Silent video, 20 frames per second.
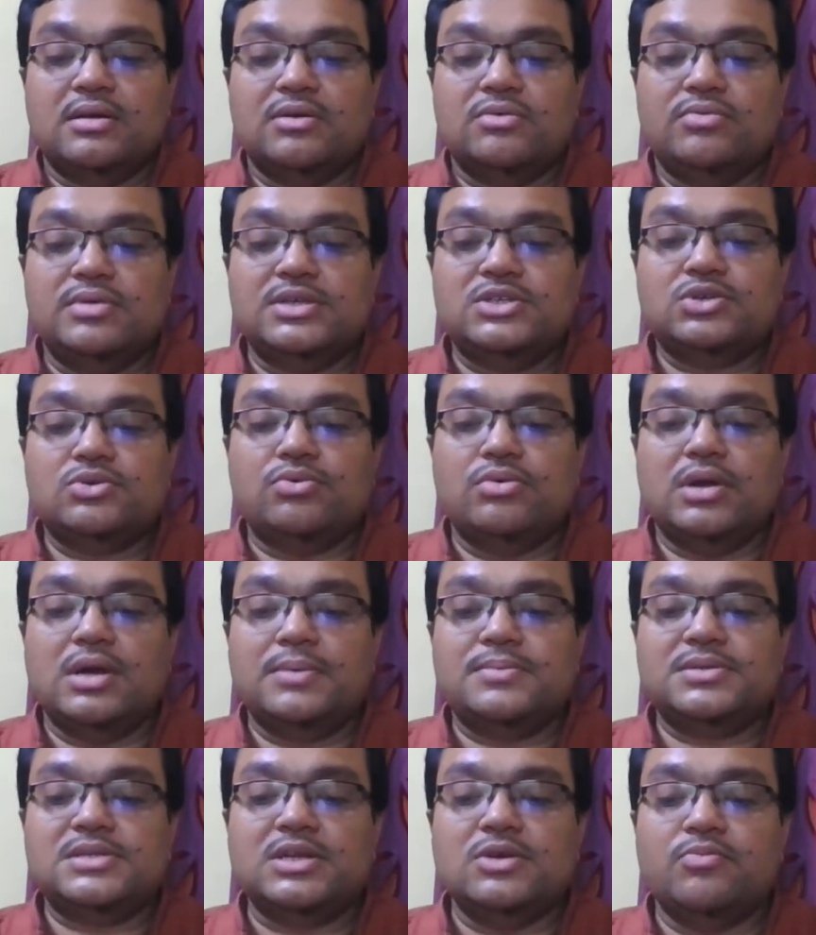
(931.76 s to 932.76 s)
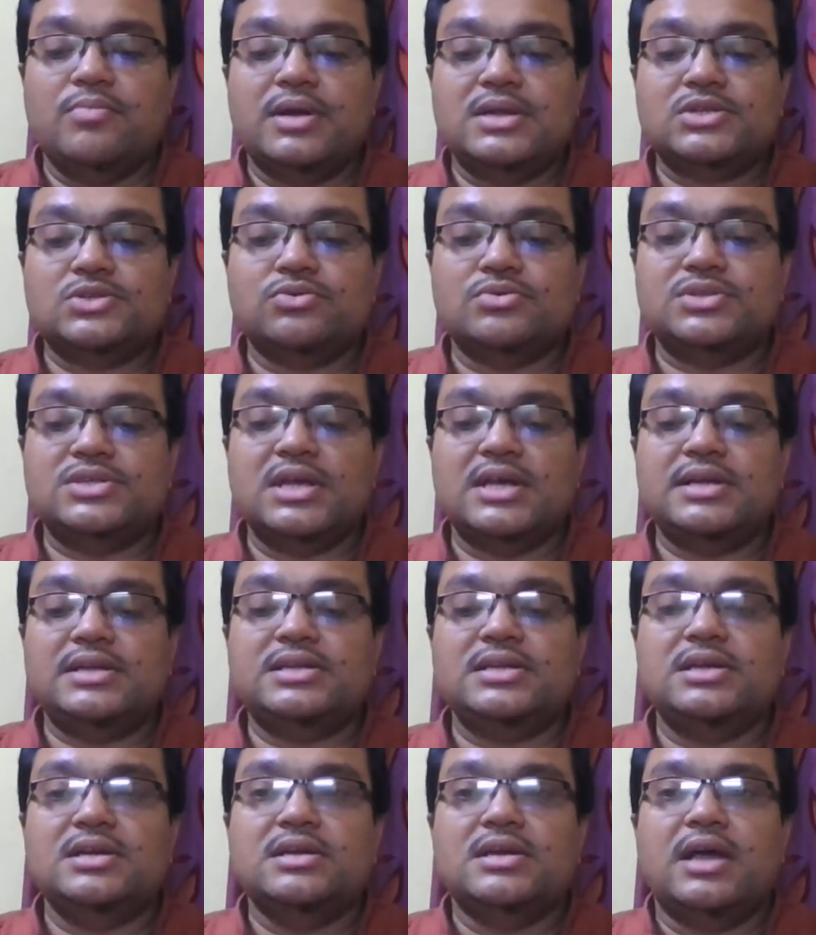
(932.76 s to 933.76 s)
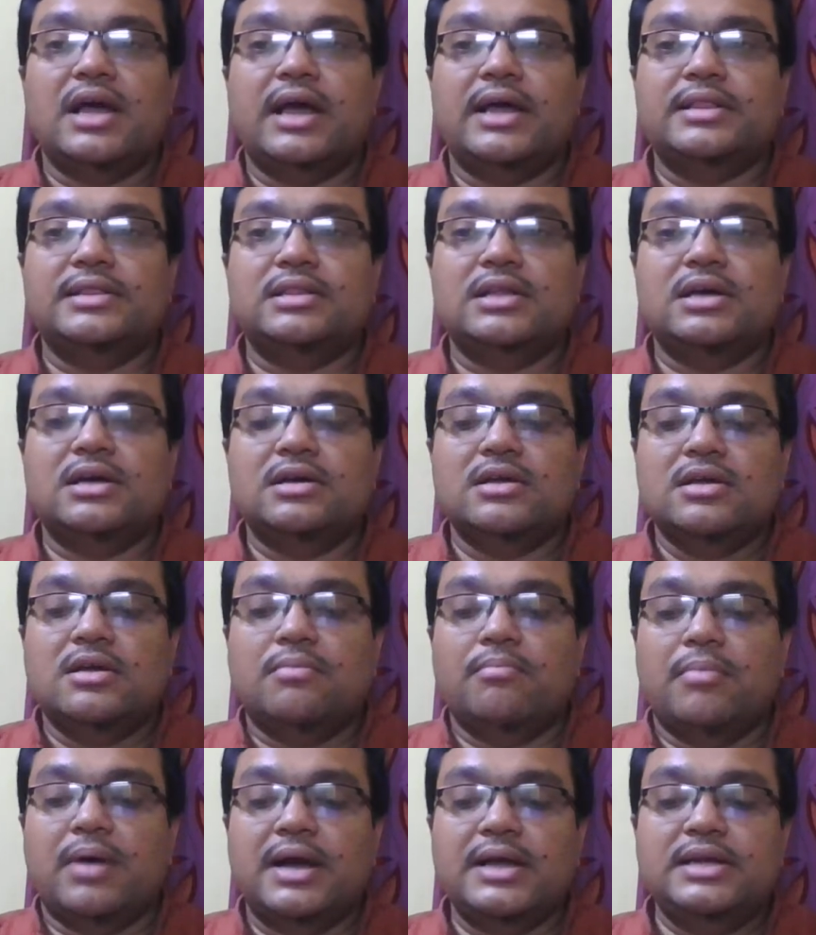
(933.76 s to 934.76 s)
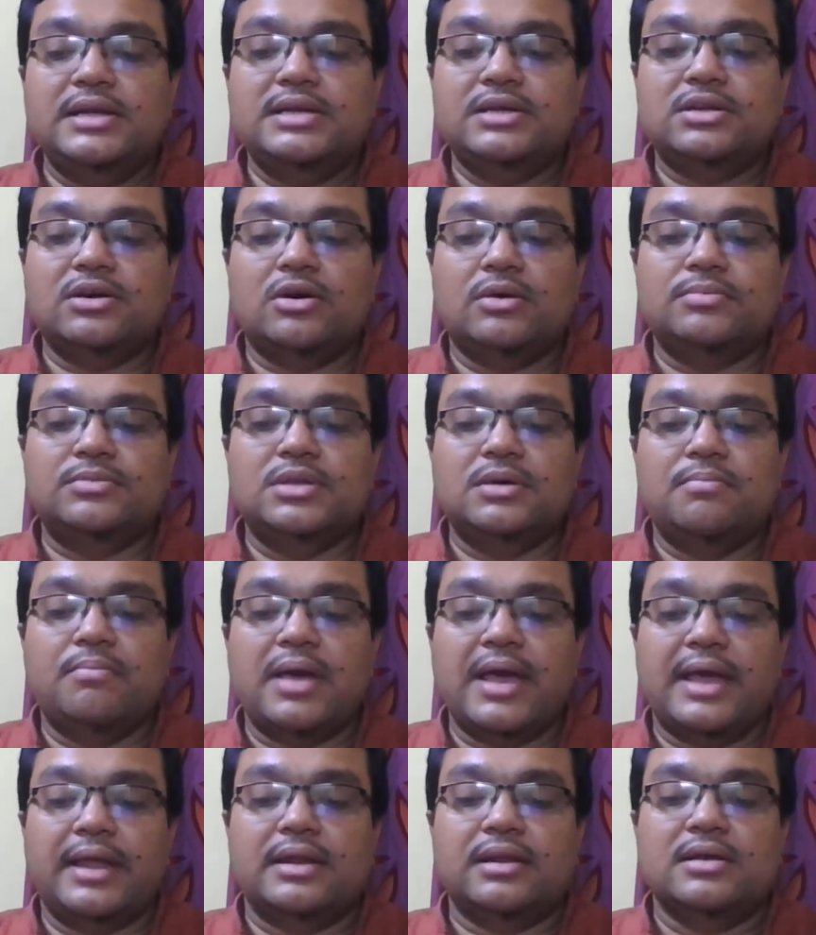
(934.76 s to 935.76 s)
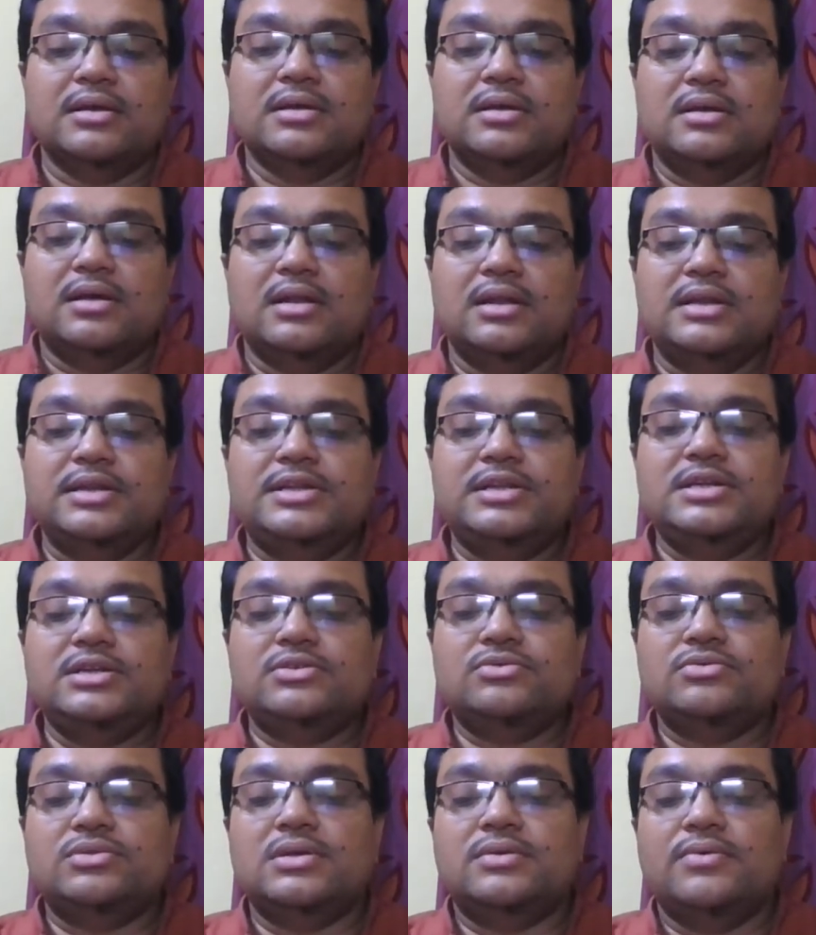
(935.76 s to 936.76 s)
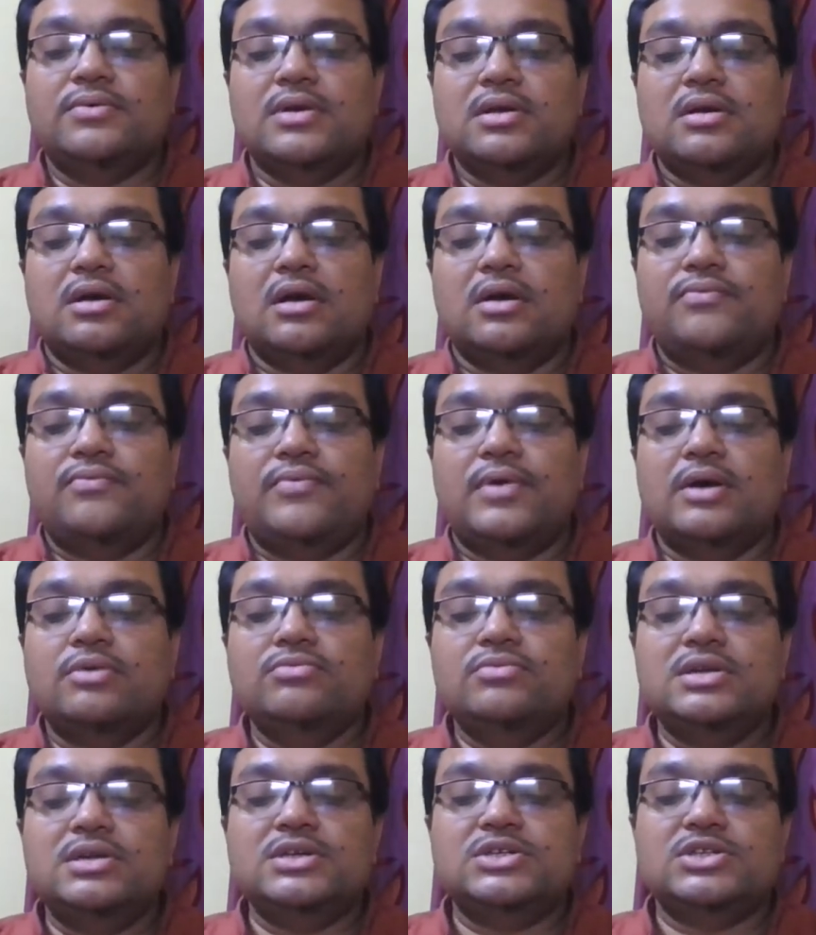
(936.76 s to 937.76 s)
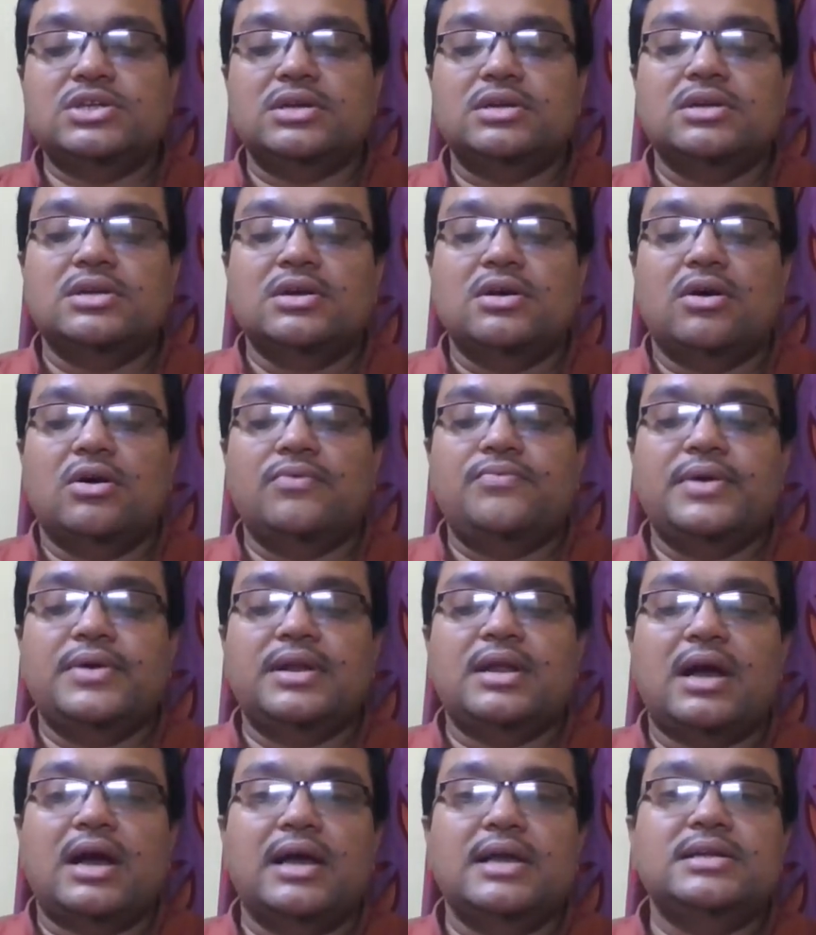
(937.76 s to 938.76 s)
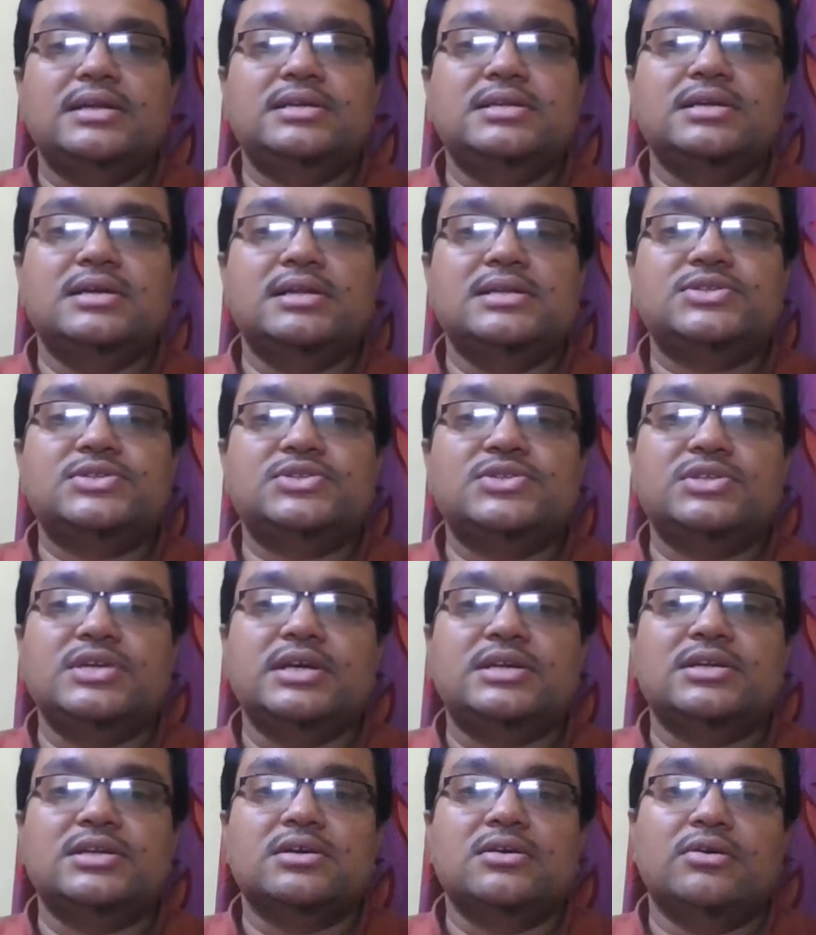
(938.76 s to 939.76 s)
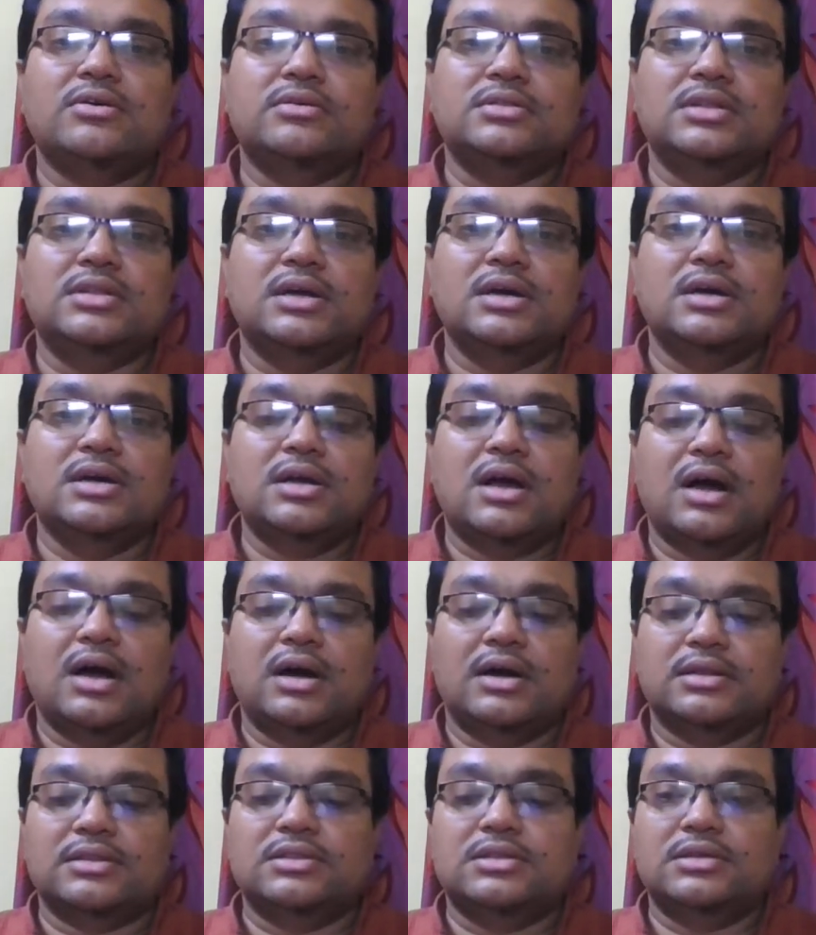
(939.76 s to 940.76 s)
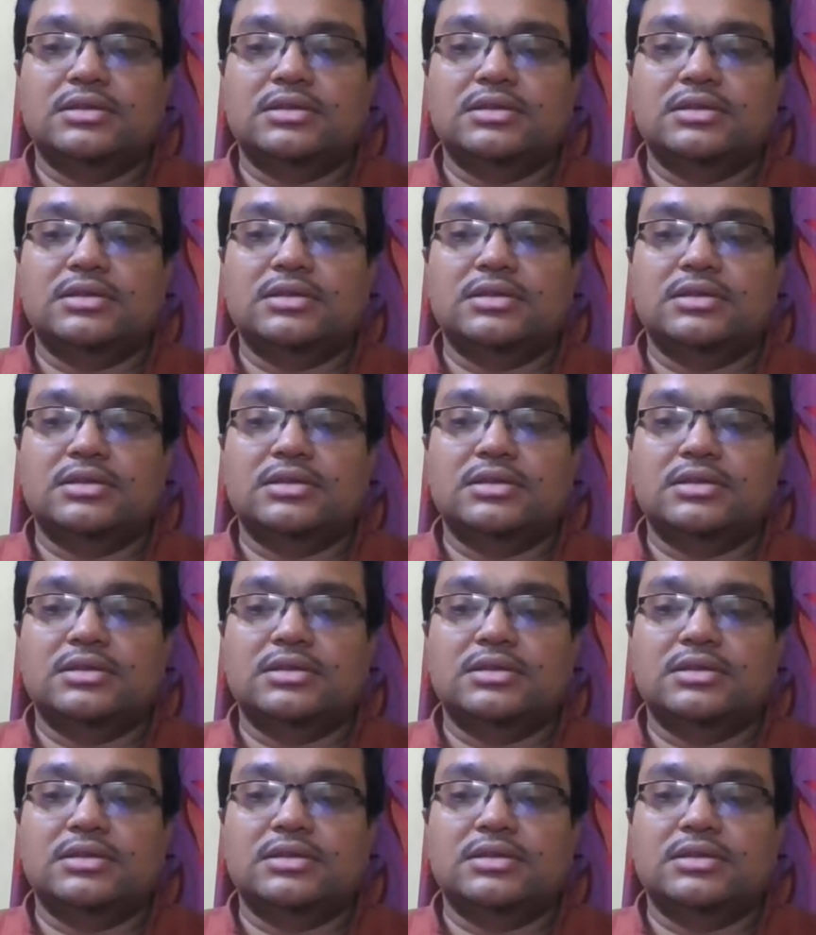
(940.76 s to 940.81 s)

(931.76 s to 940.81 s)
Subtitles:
which corrupts human society and the mind of the man, leading to the foundation of an ideal state on the earth.